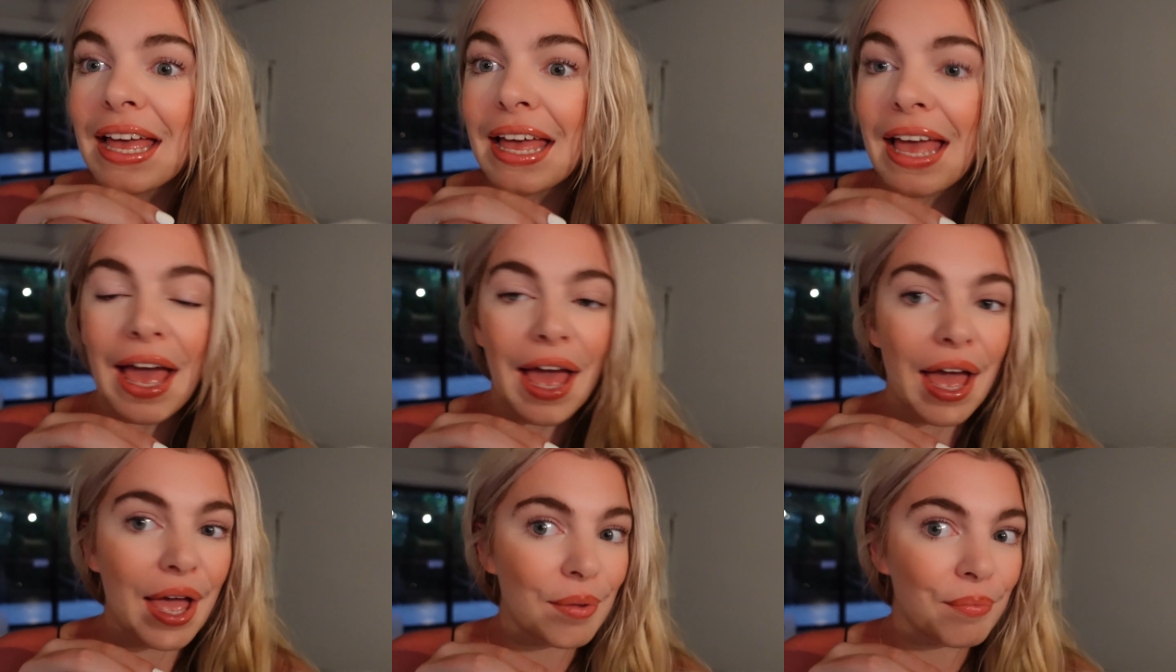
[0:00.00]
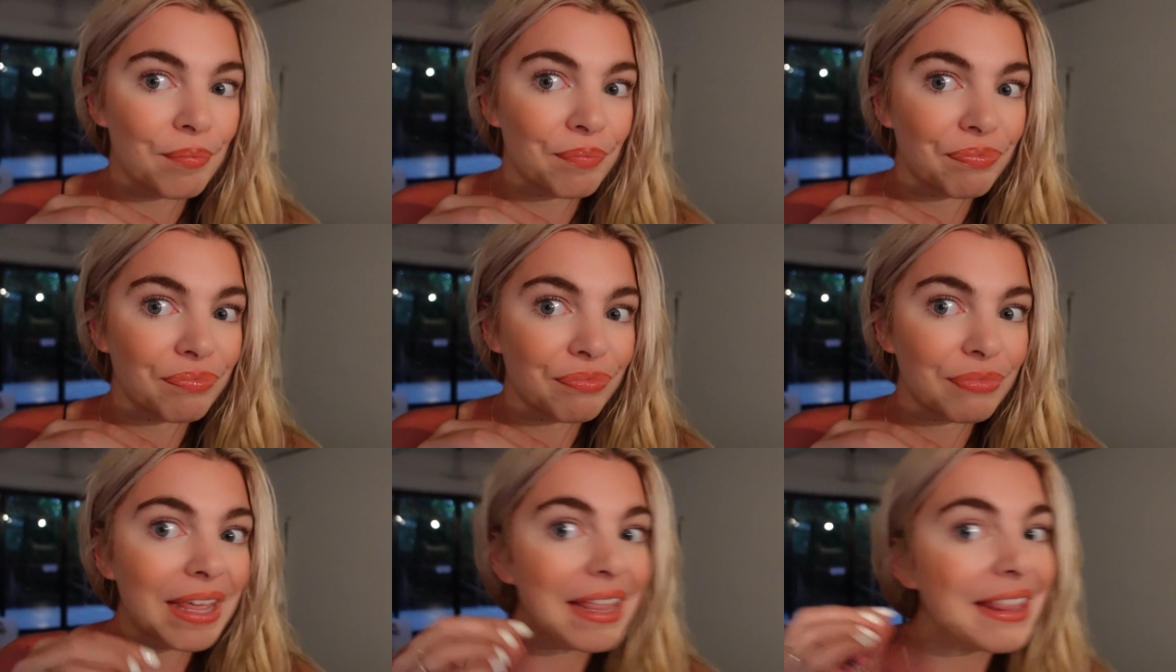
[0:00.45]

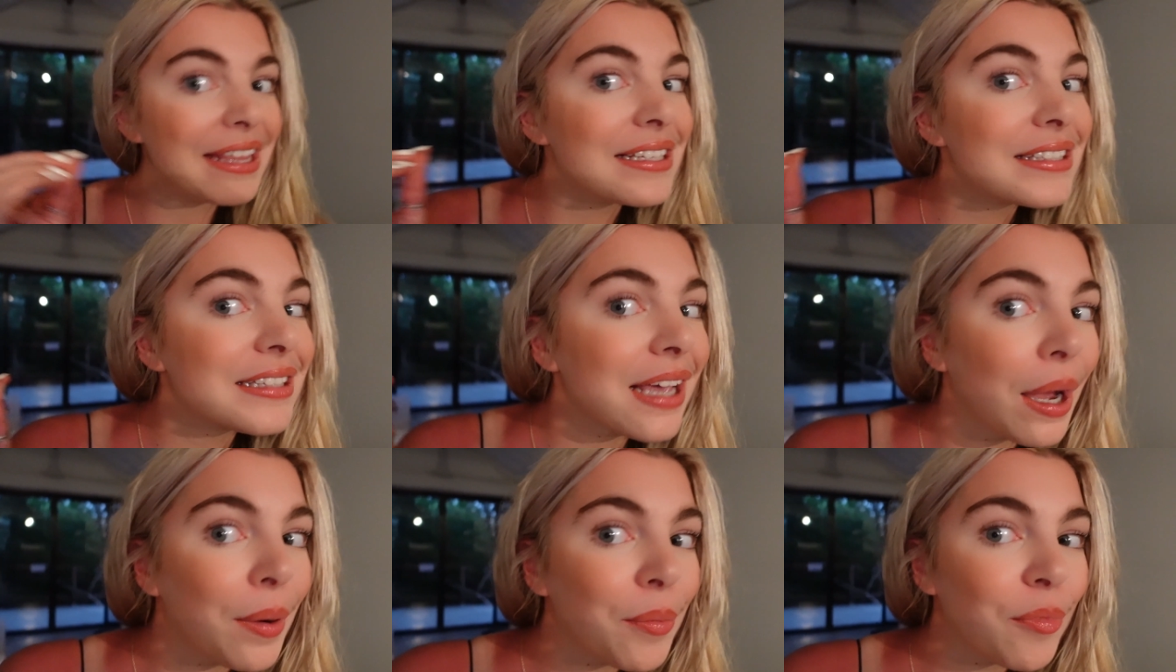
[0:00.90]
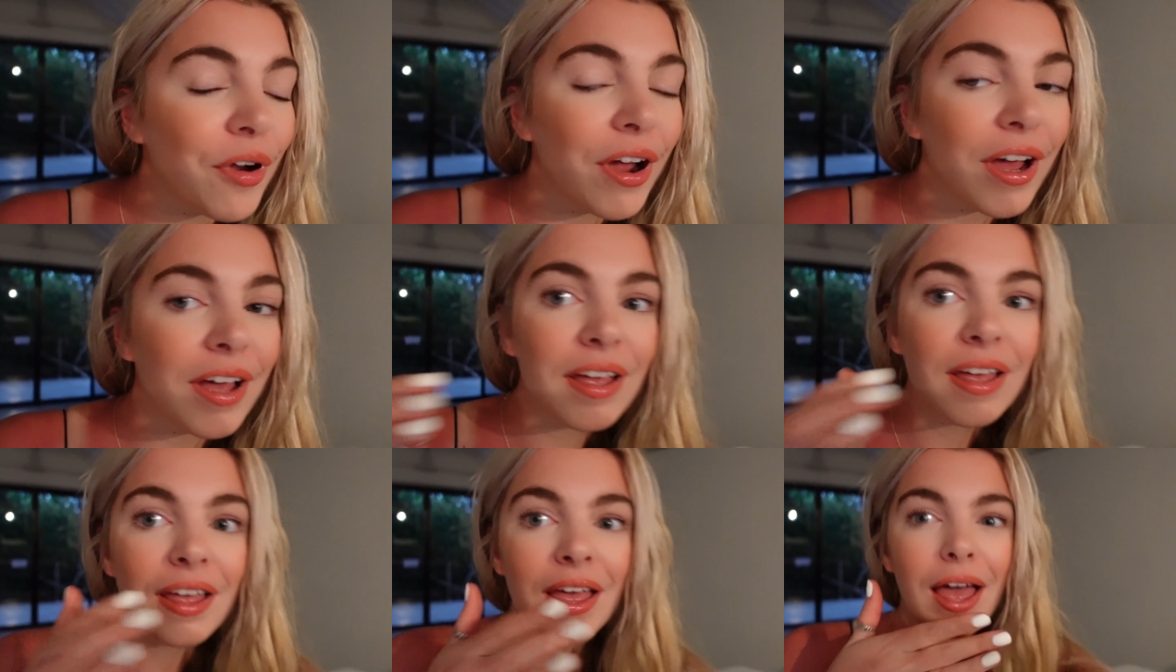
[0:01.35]
um, in this
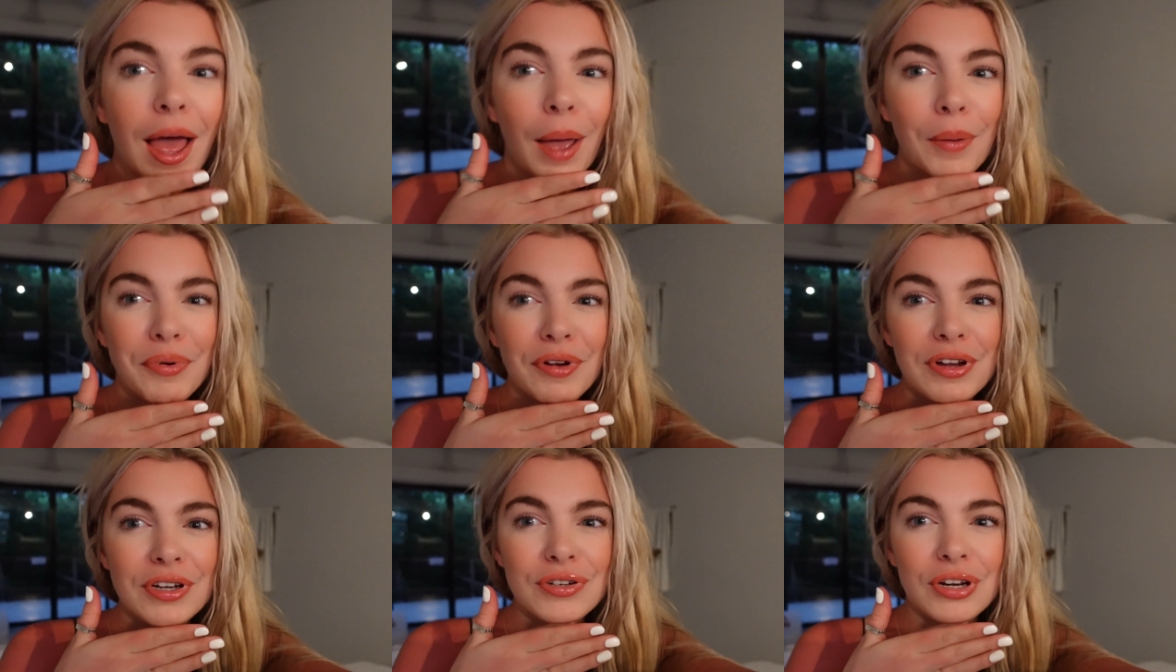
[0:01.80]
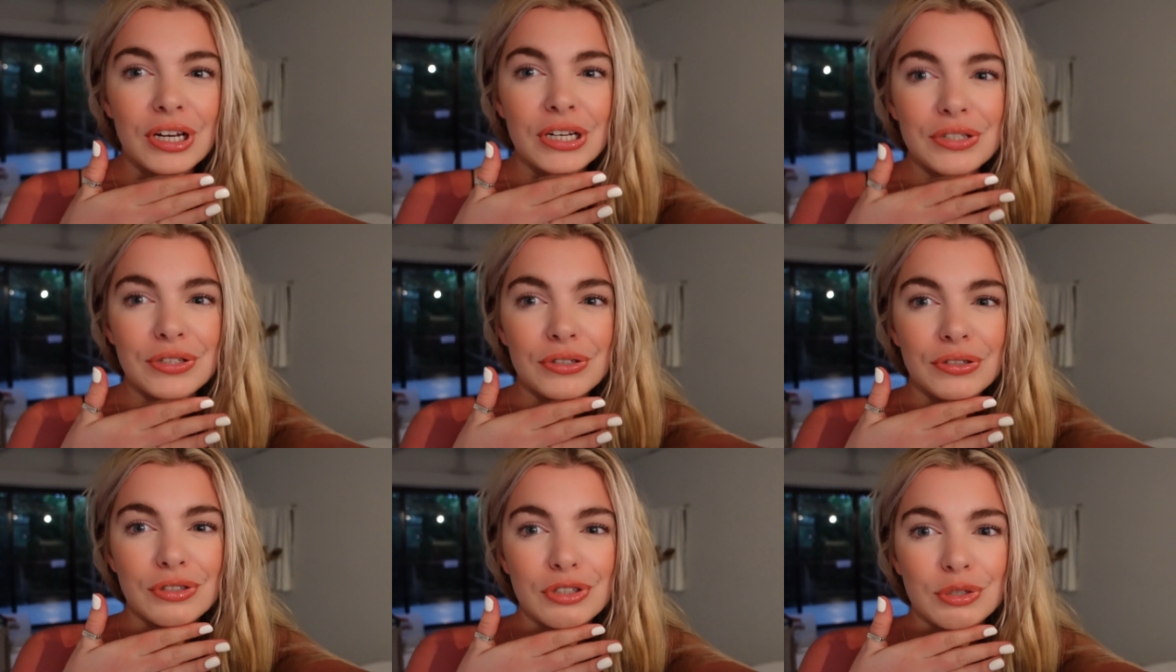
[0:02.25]
camera. I'm pretty sure I
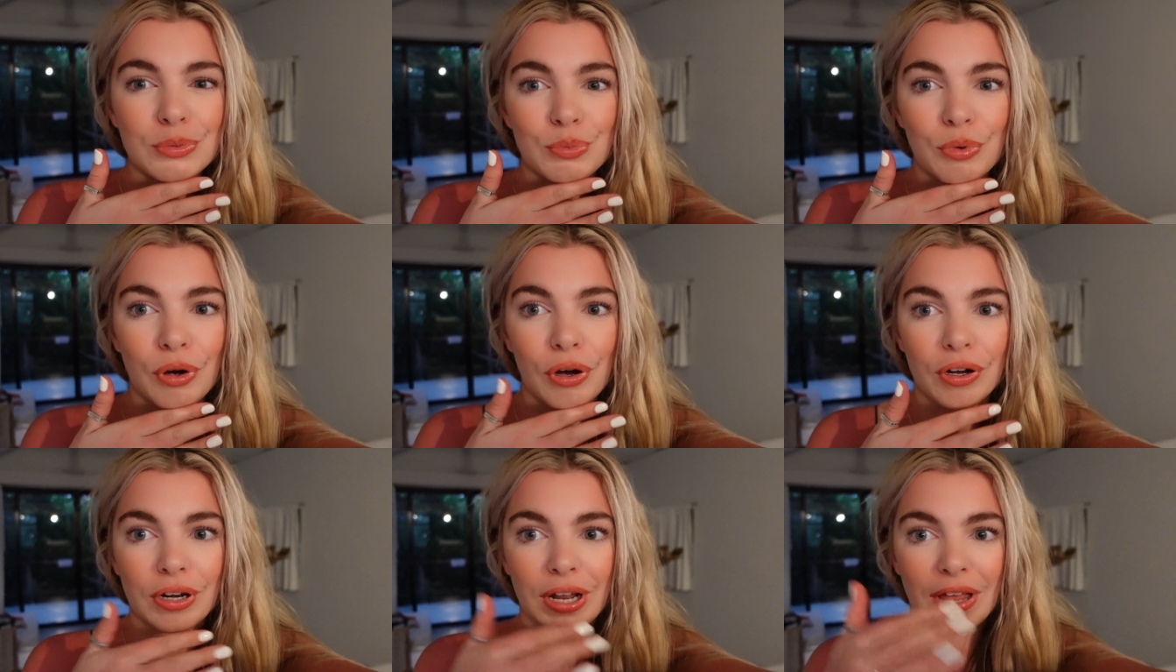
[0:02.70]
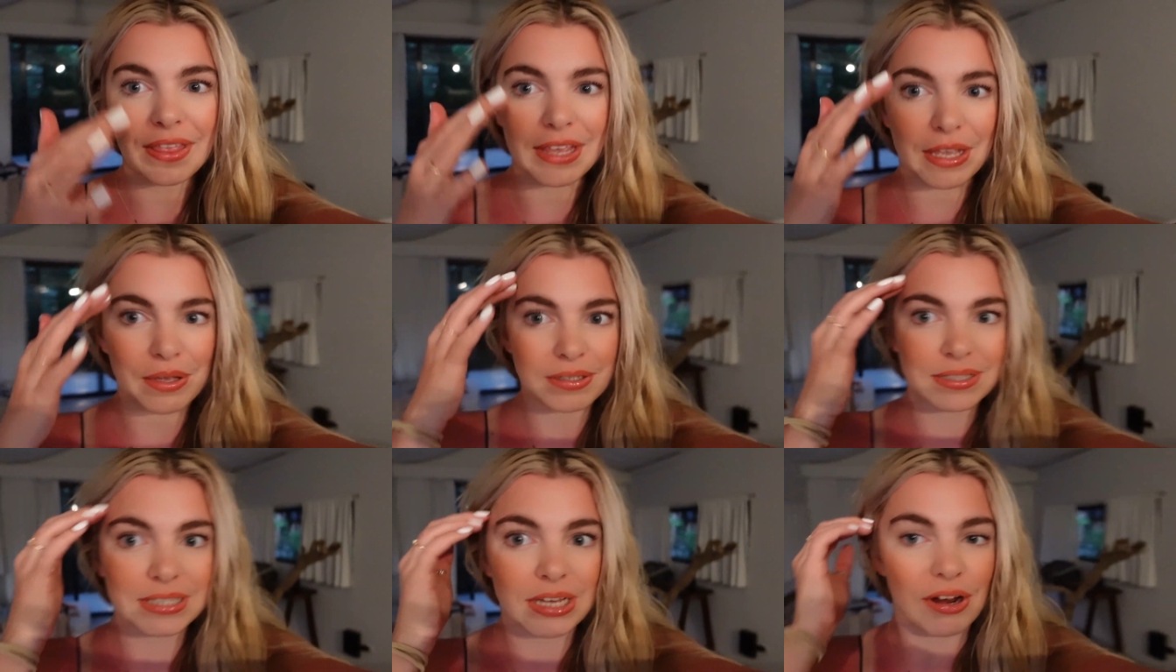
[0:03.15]
saw someone, I
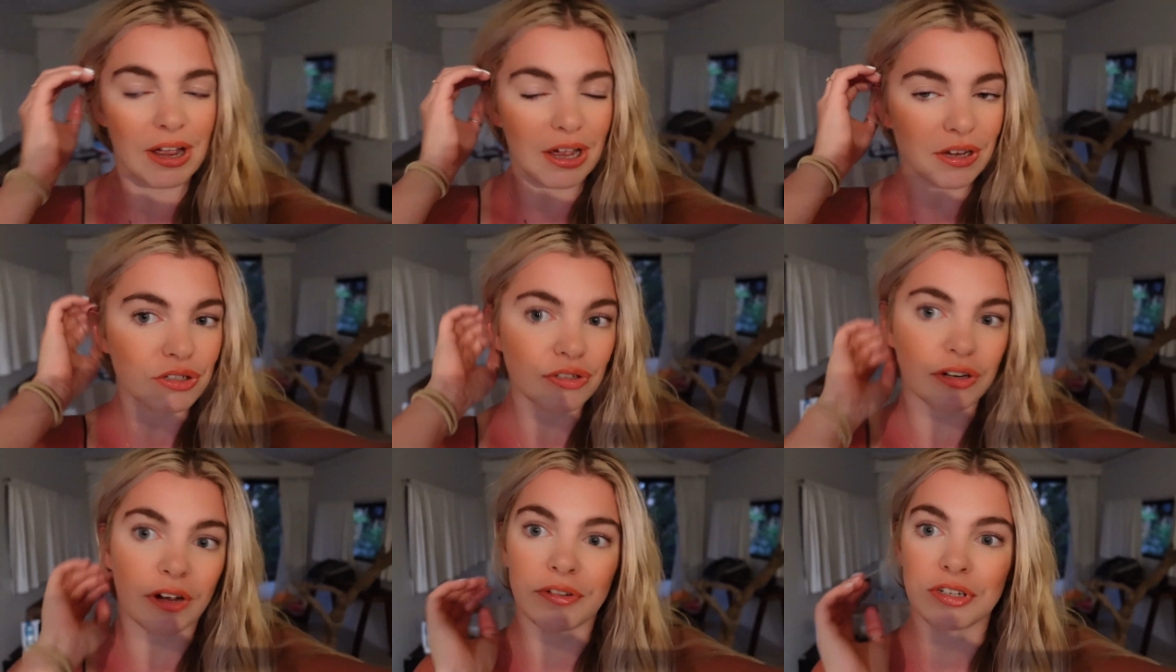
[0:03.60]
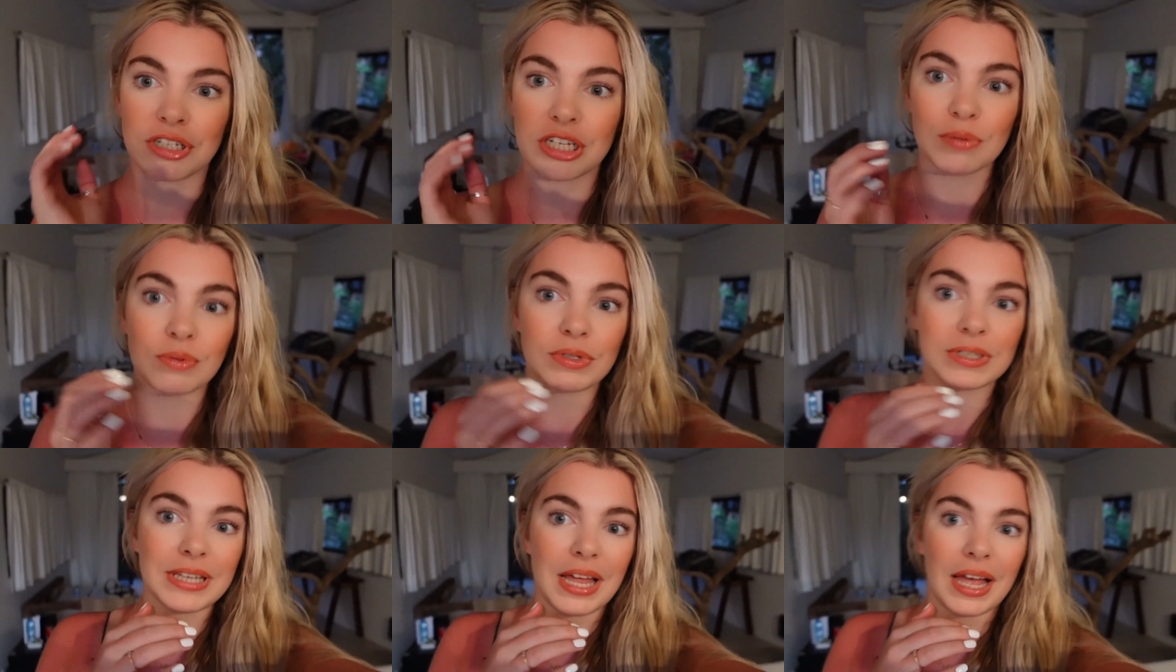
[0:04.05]
think it was Sarah Ashcroft,
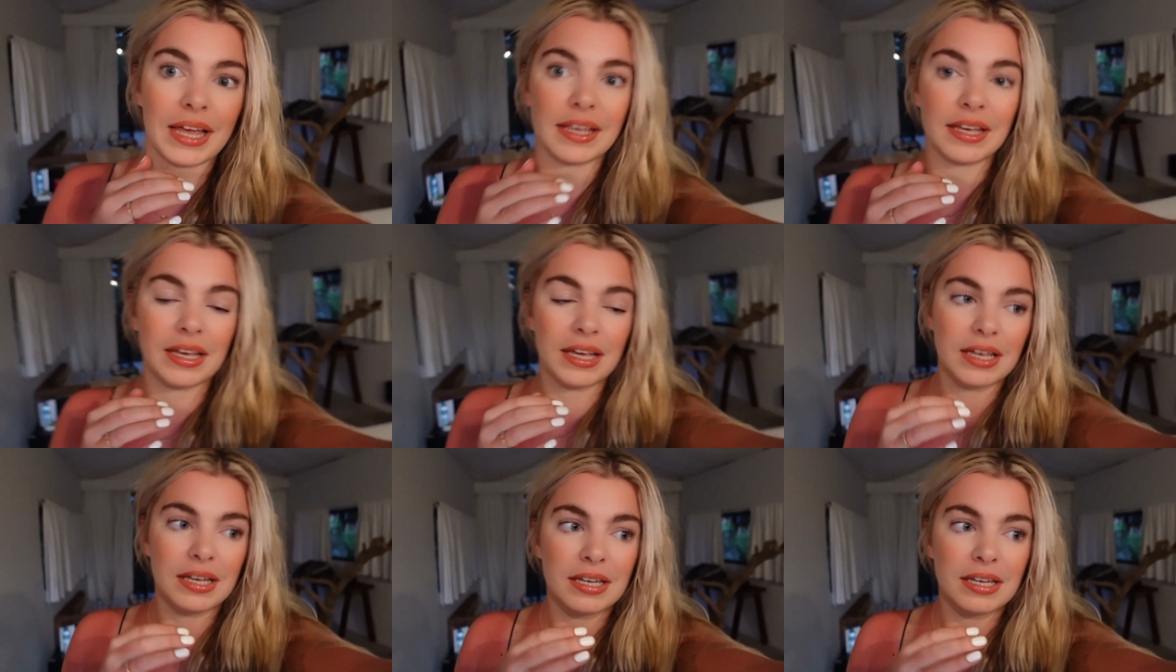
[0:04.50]
she was like